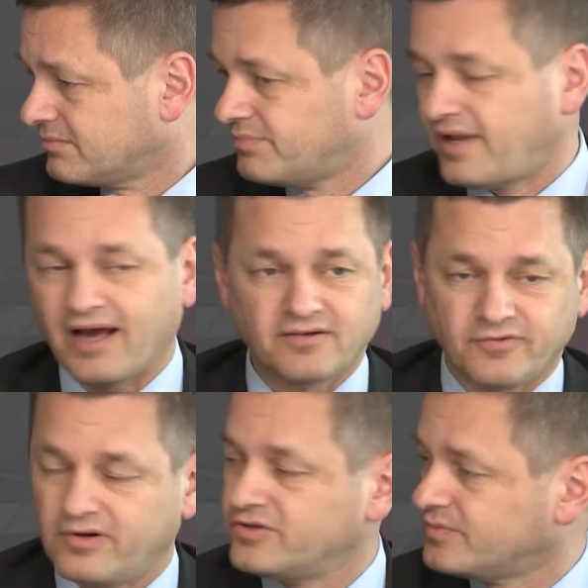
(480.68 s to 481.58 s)
plaque
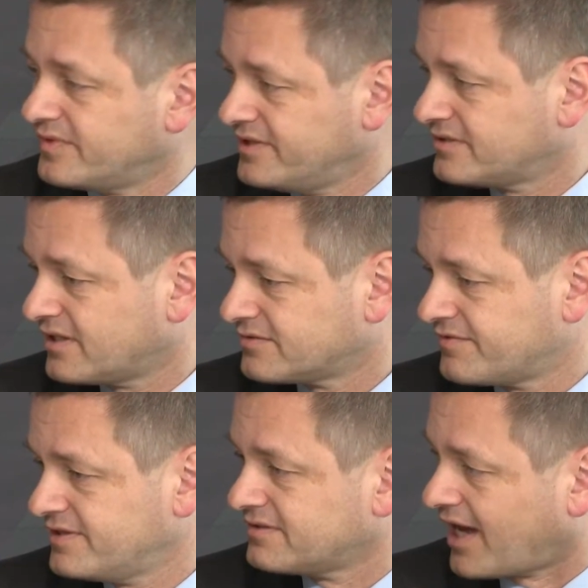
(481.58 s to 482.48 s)
volume and these kinds of
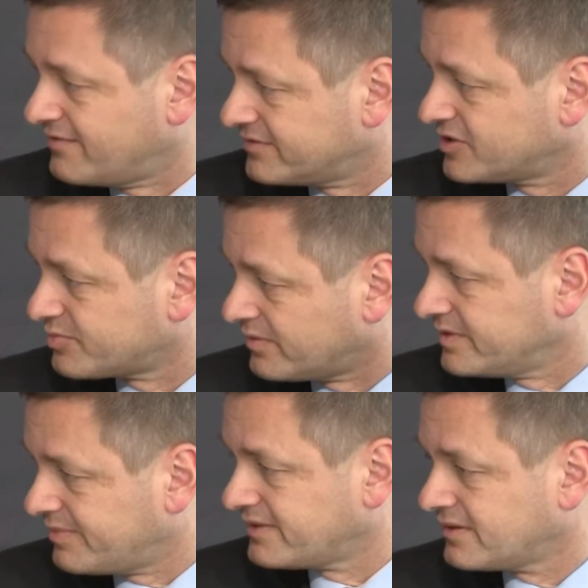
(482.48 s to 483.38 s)
things, IVUS is probably
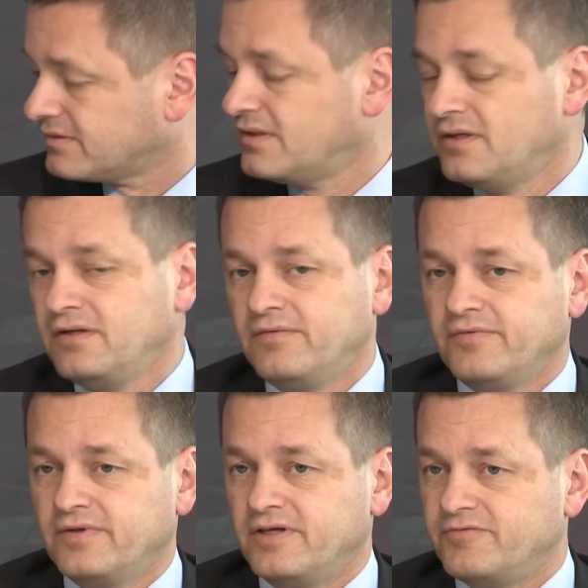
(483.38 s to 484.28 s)
better.
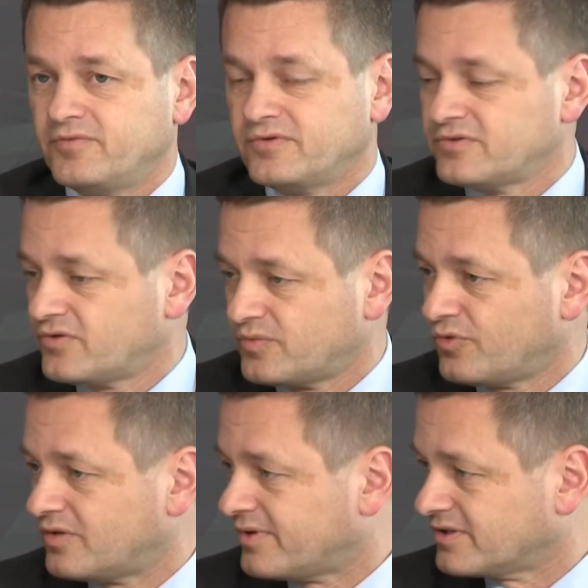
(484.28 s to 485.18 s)
If you want to learn
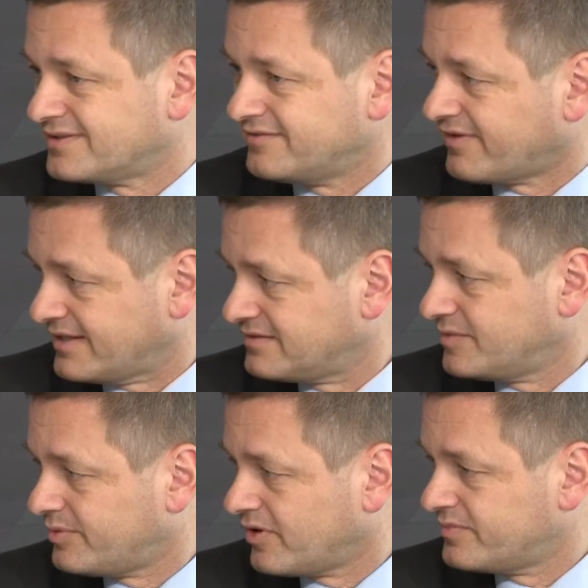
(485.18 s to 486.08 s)
more about device
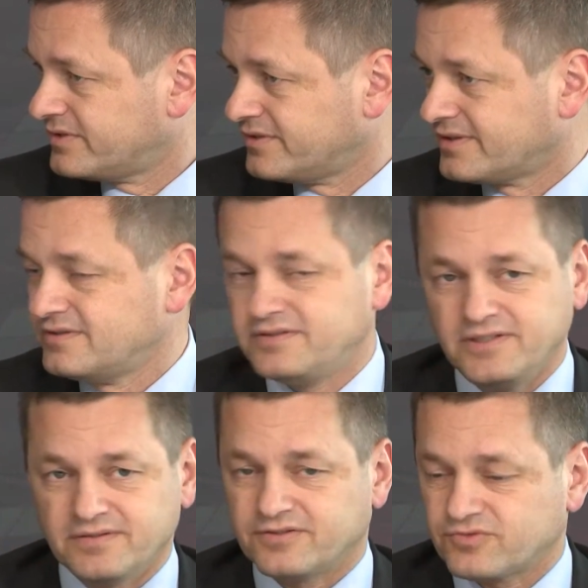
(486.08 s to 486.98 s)
deployment, you can see
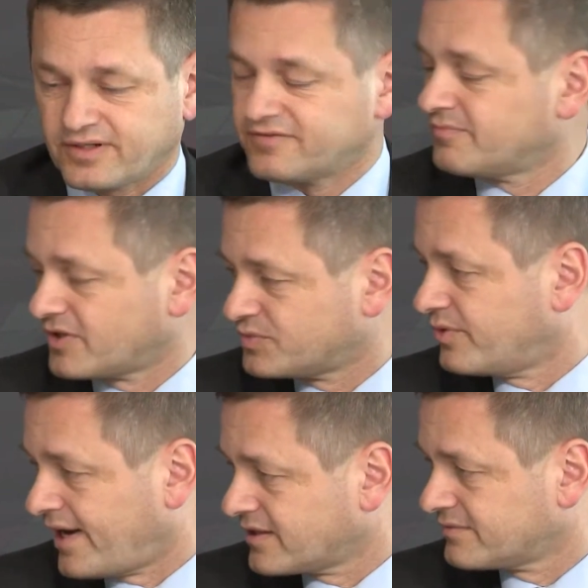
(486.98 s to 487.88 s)
the struts much more
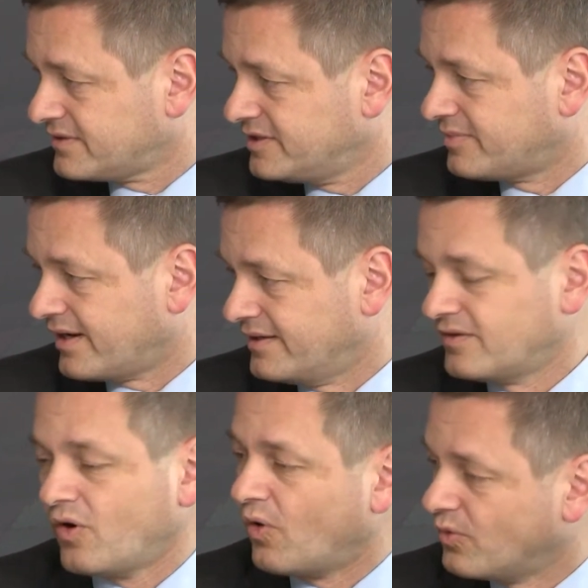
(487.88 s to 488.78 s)
accurately by
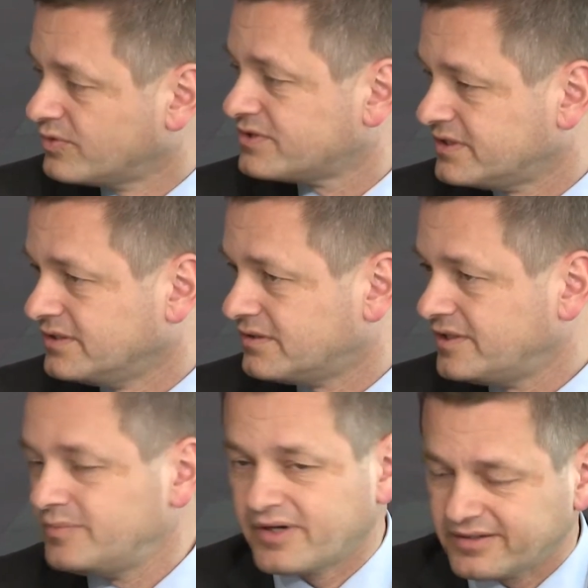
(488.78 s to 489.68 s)

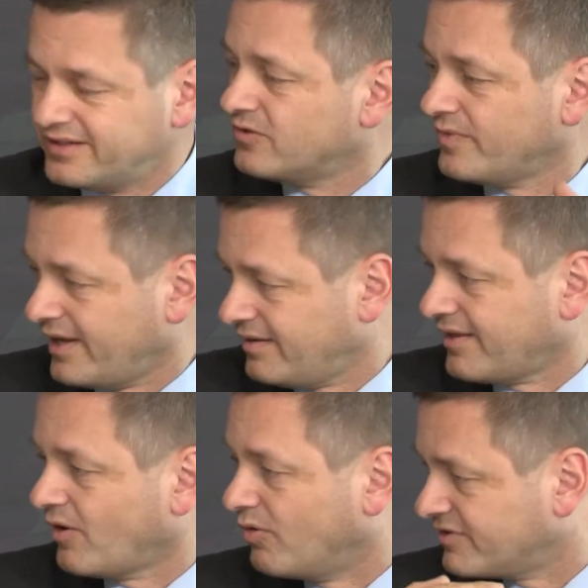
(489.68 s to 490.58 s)
OCT, but in a way
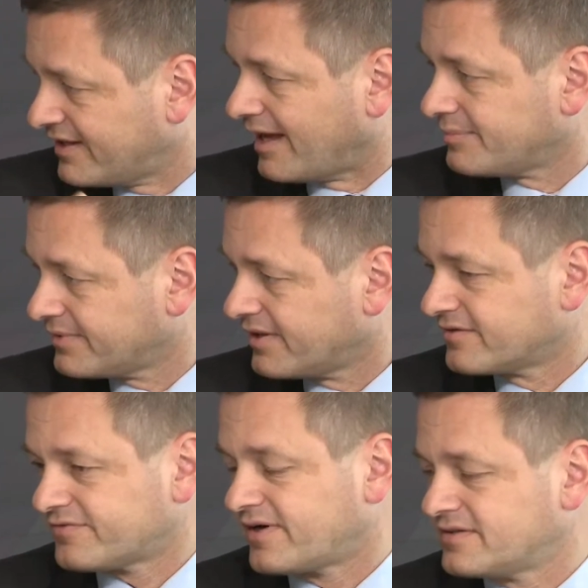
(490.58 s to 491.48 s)
they overlap as
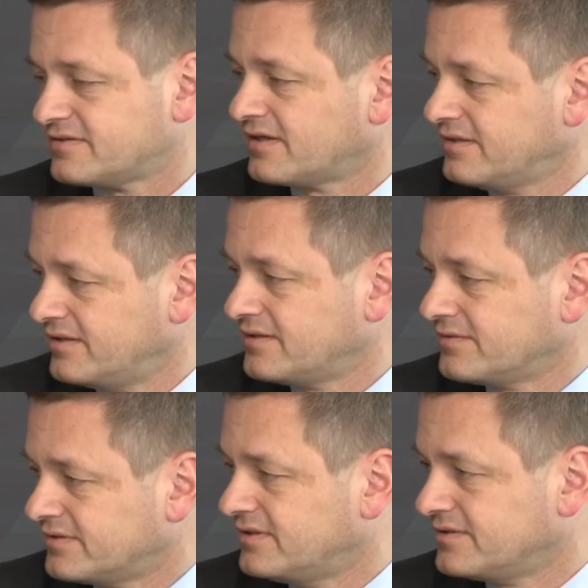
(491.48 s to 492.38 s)
far as their clinical
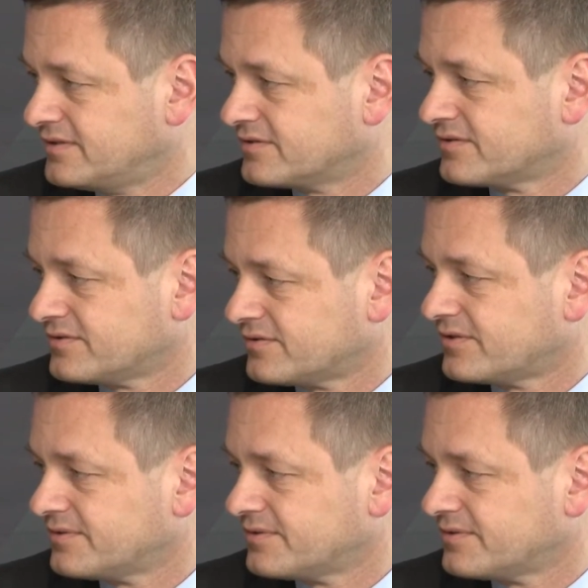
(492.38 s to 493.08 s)
utility is concerned.